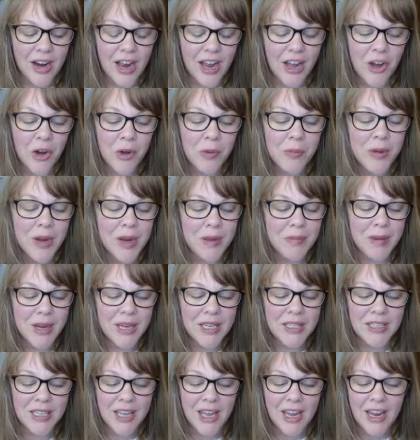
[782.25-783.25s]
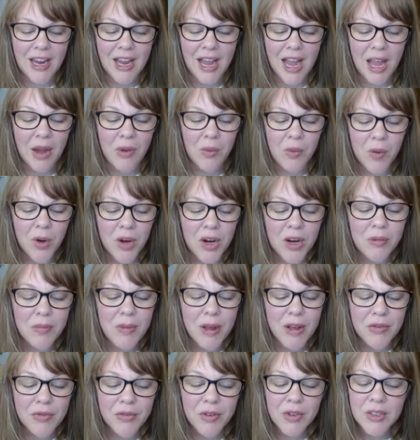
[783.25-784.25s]
I open it by saying, I work
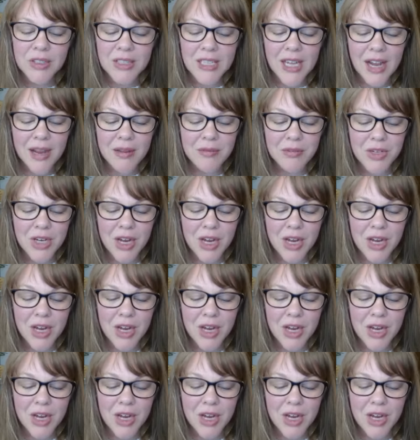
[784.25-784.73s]
my full time